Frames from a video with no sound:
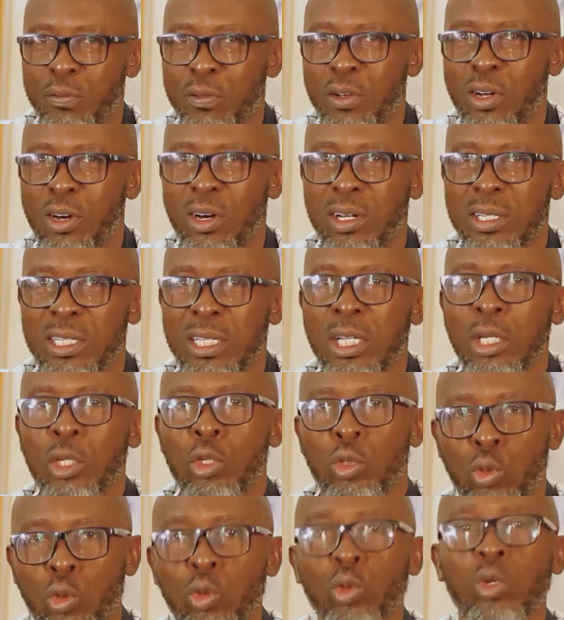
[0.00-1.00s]
of God,
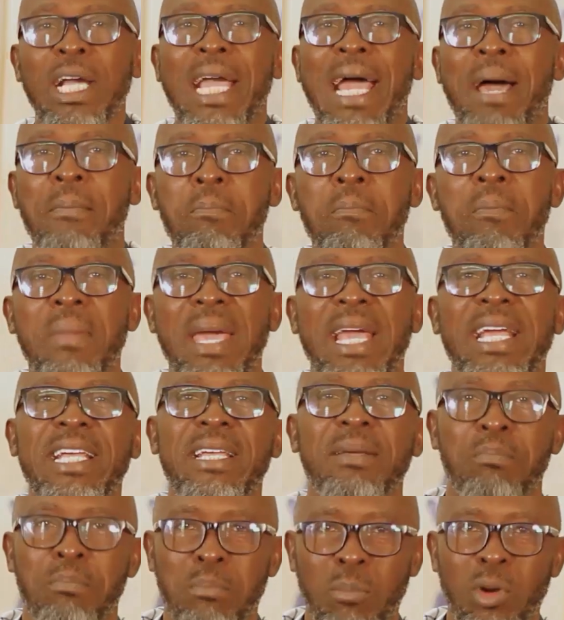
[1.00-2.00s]
you can
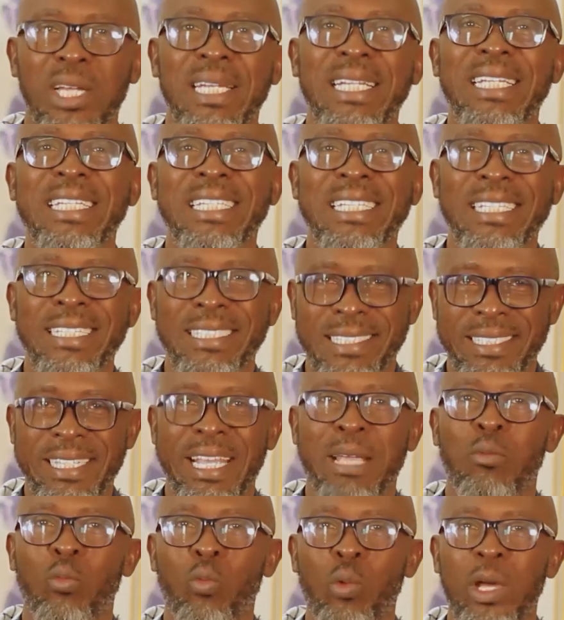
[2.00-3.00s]
make money the
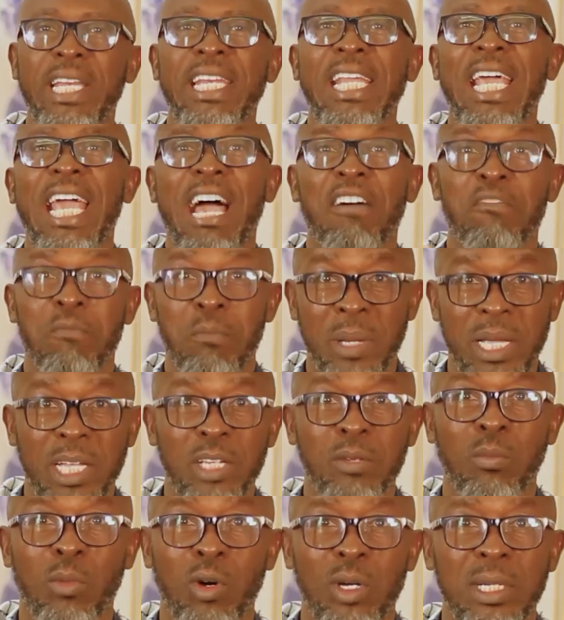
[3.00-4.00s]
same way they have
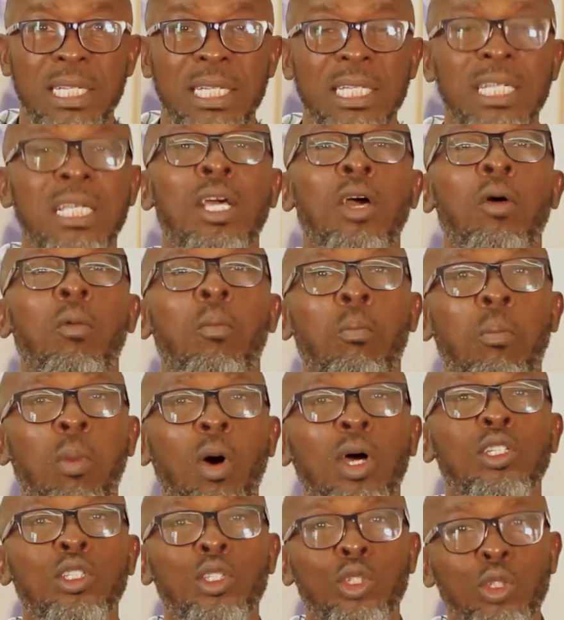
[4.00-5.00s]
made money,
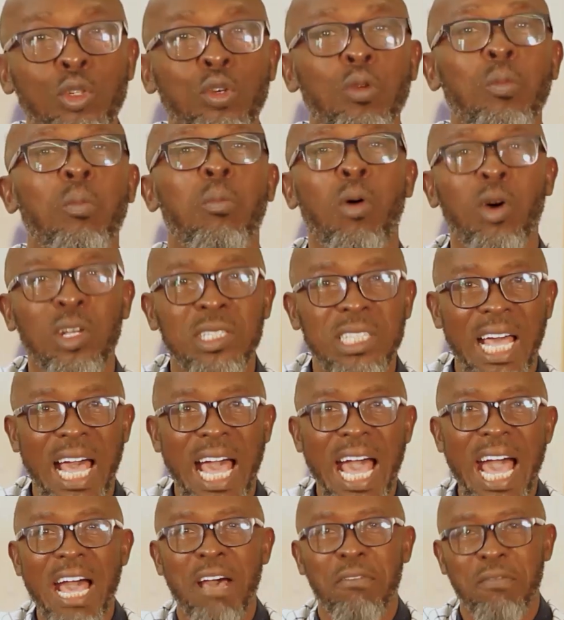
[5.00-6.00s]
but you must
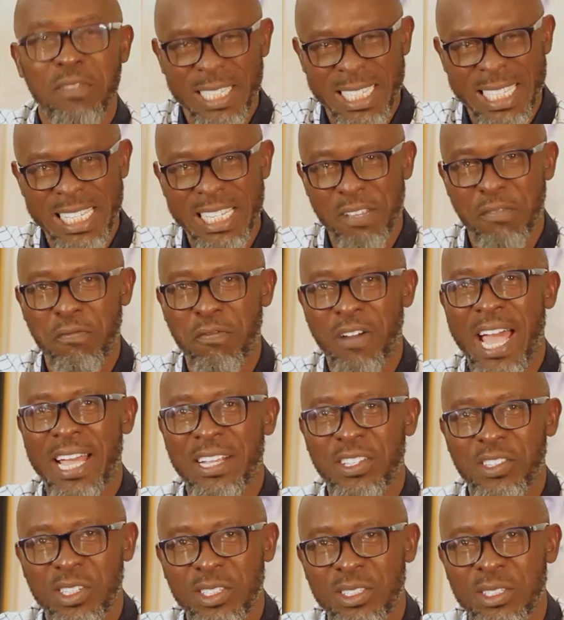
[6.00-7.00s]
have
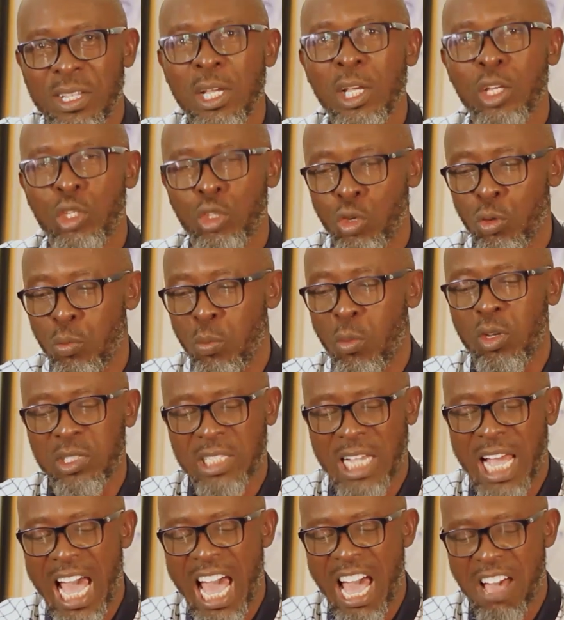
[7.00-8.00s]
devices. You
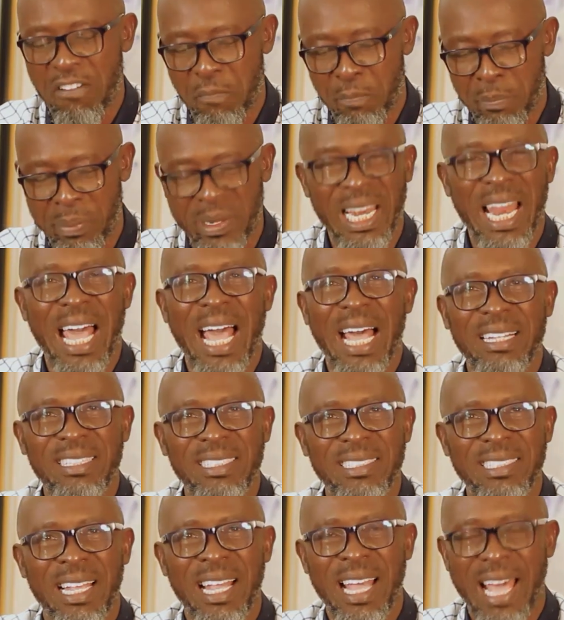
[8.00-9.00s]
must have
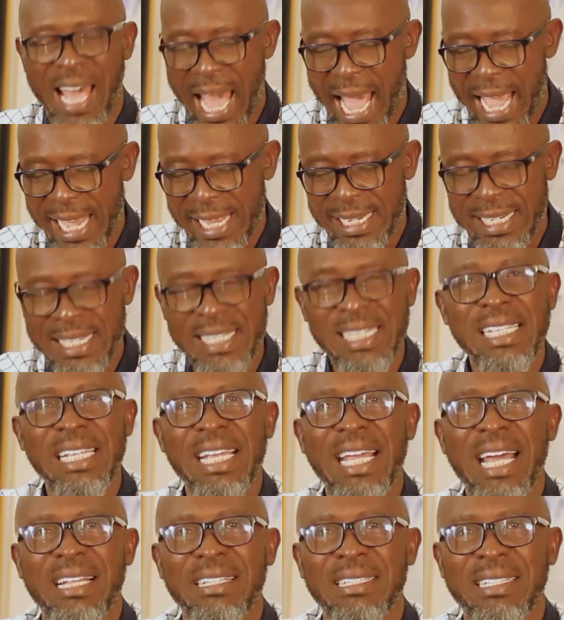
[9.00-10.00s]
plans,
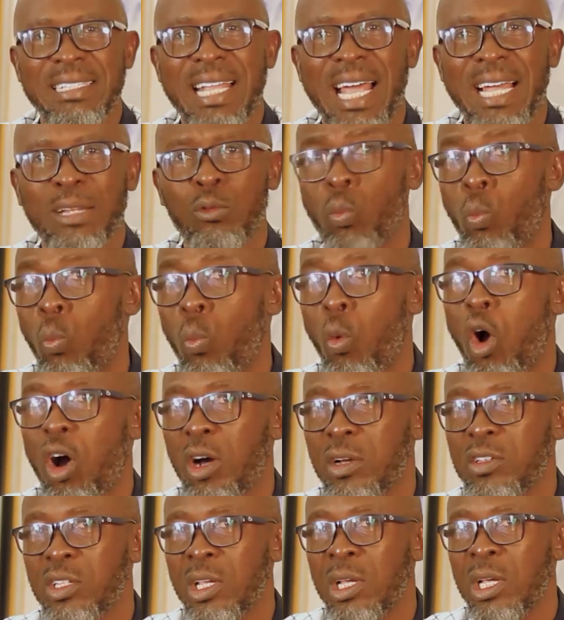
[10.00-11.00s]
ideas that
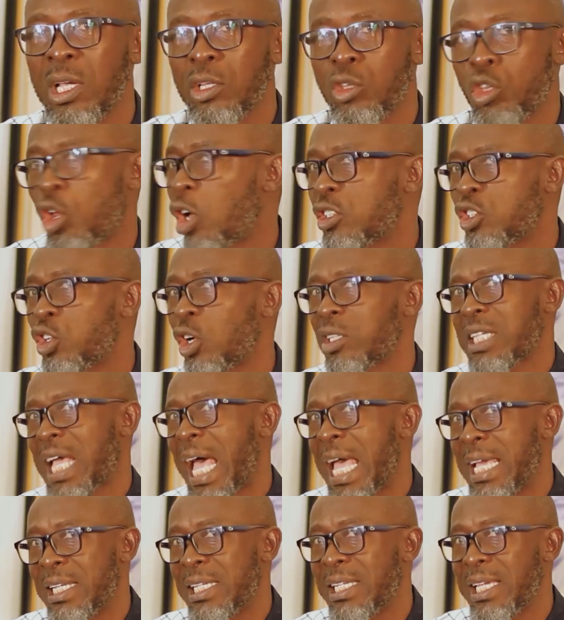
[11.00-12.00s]
works. Not
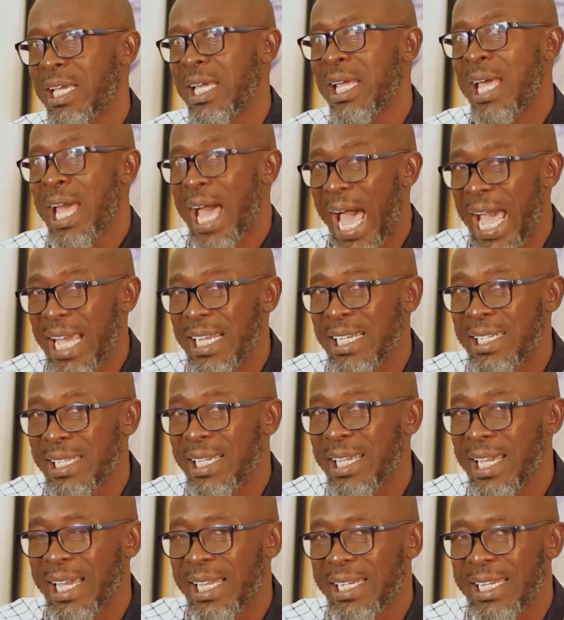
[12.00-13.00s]
just idea
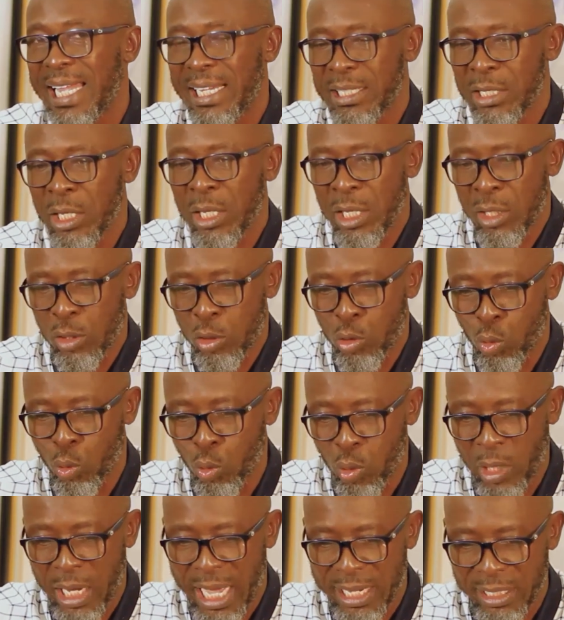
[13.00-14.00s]
that
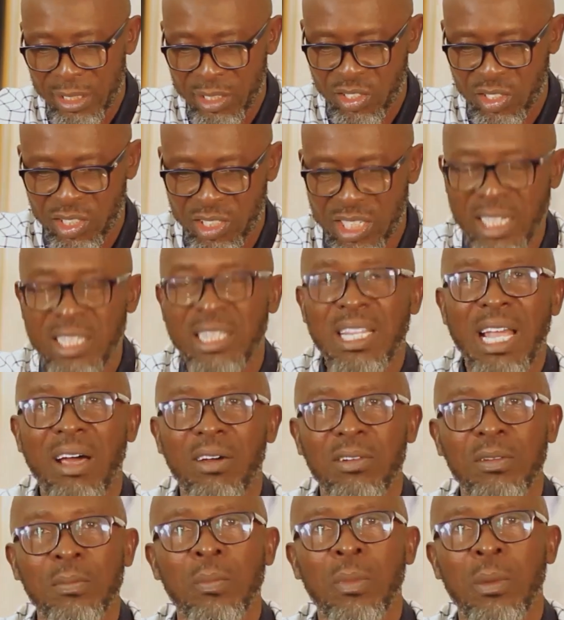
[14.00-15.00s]
you can sit
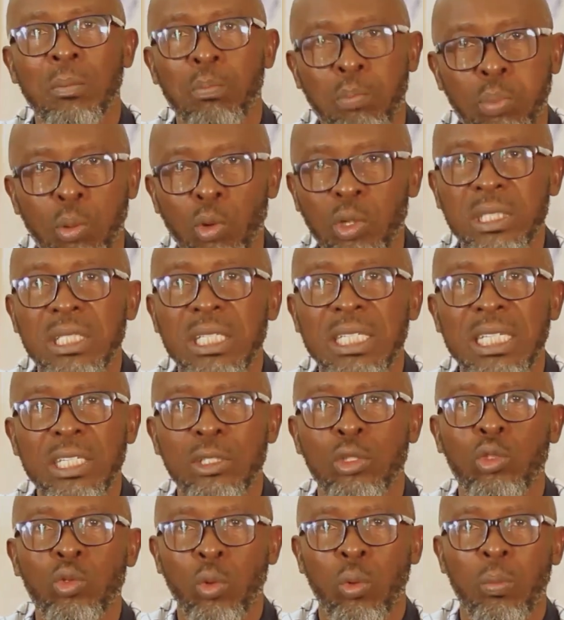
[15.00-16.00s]
down, put
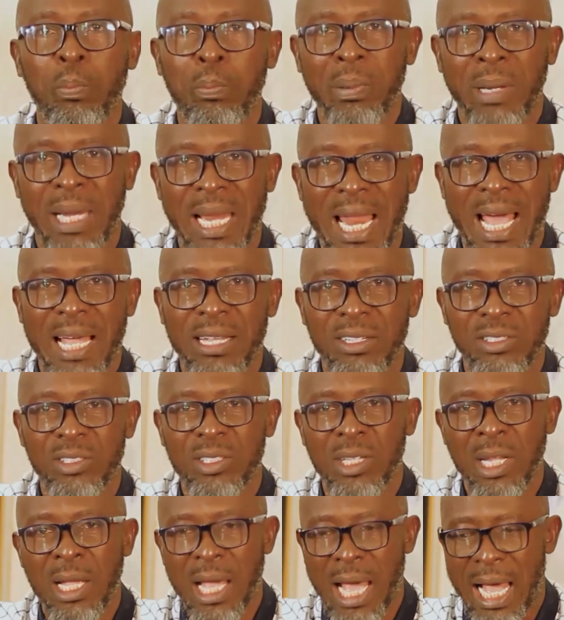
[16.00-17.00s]
into
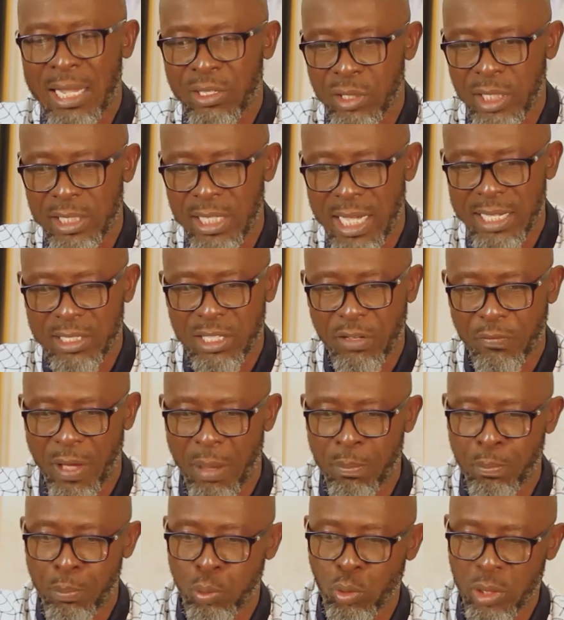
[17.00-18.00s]
plans and say, yes, if
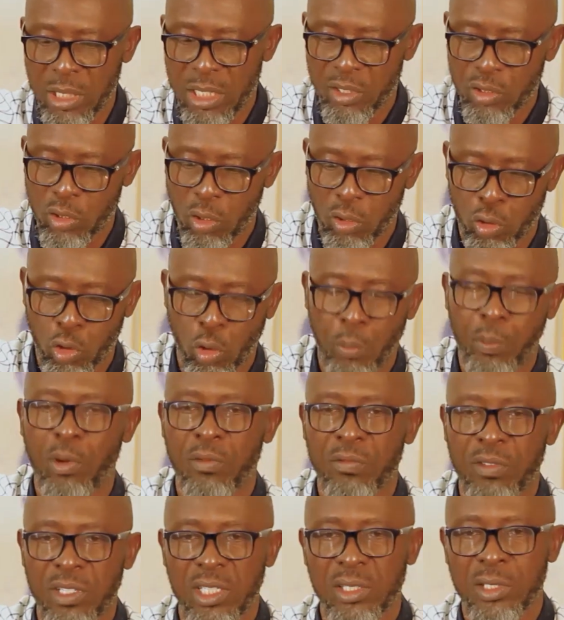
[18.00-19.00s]
I put this on top
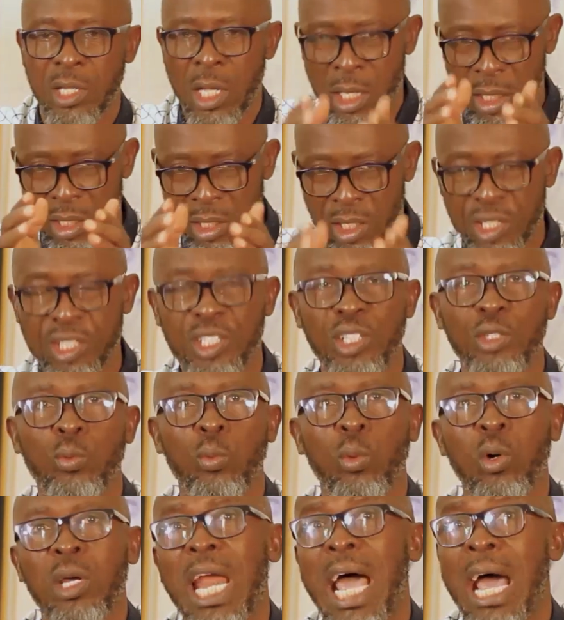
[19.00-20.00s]
of this, this is
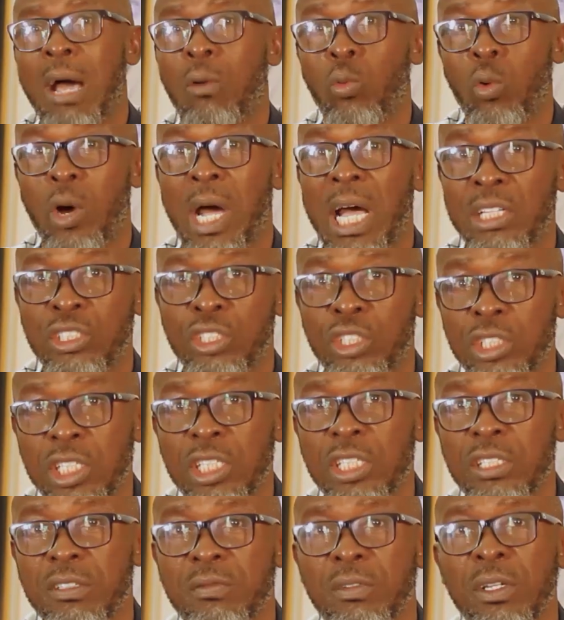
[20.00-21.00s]
what I will
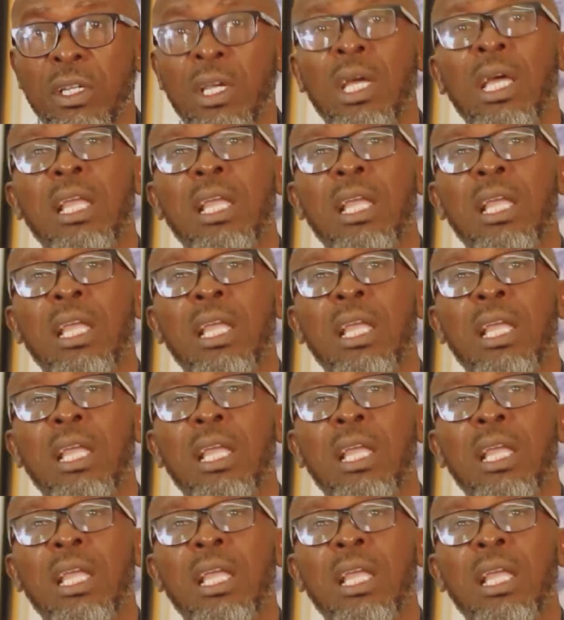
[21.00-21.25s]
achieve.